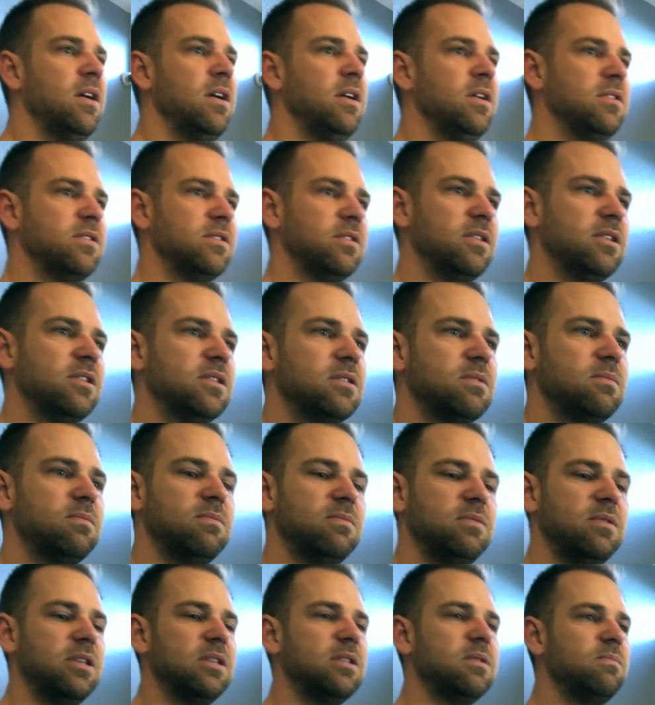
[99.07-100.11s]
So this
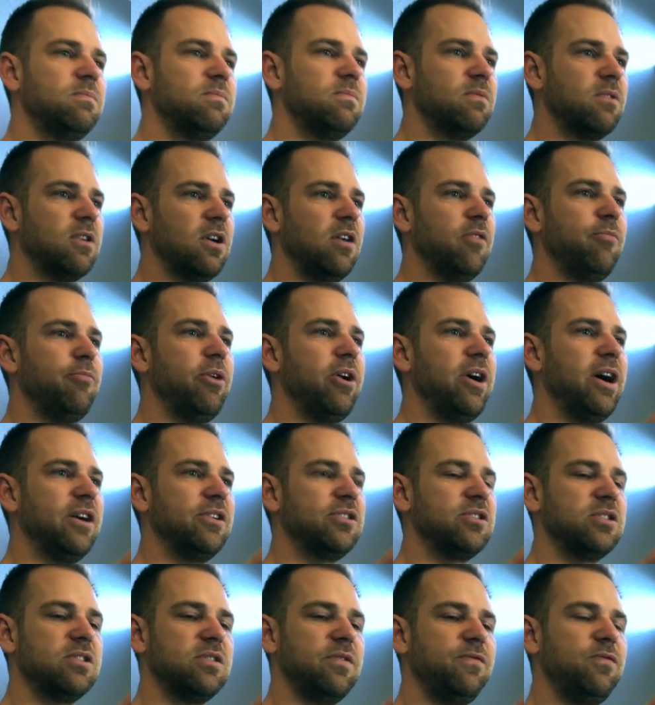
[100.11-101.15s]
golf ball has
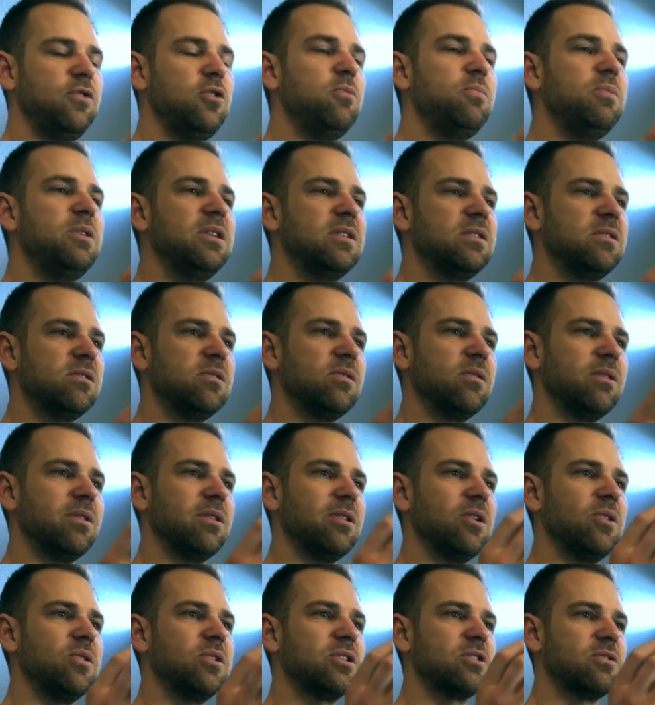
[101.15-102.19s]
just a few pieces of the
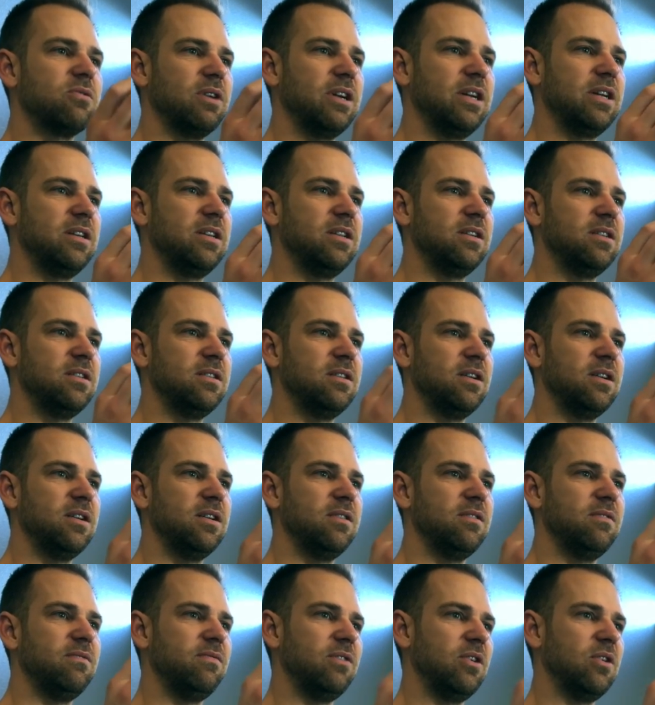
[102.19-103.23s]
lowest grade
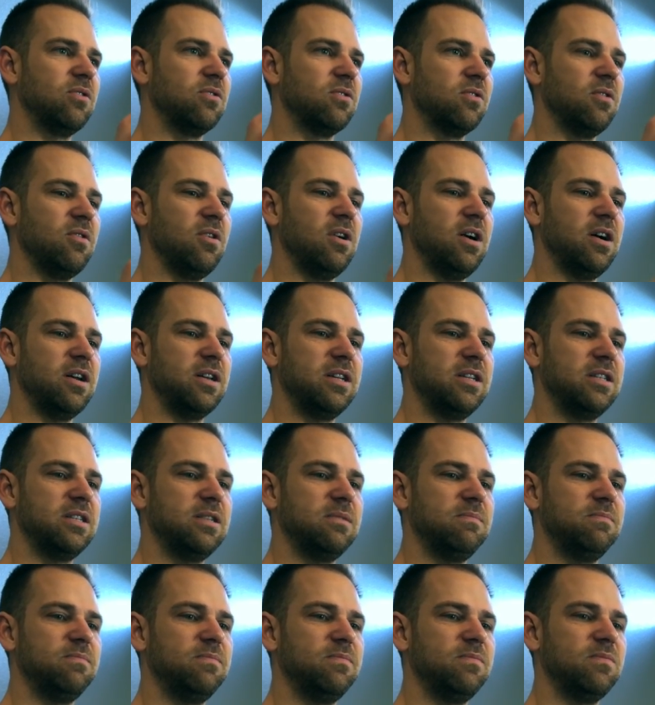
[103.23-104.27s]
of Velcro on it,
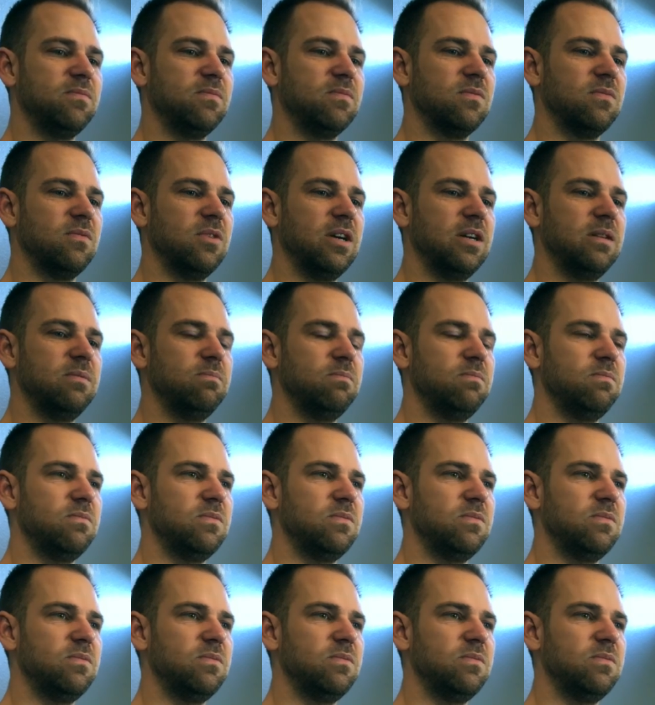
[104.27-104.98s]
right?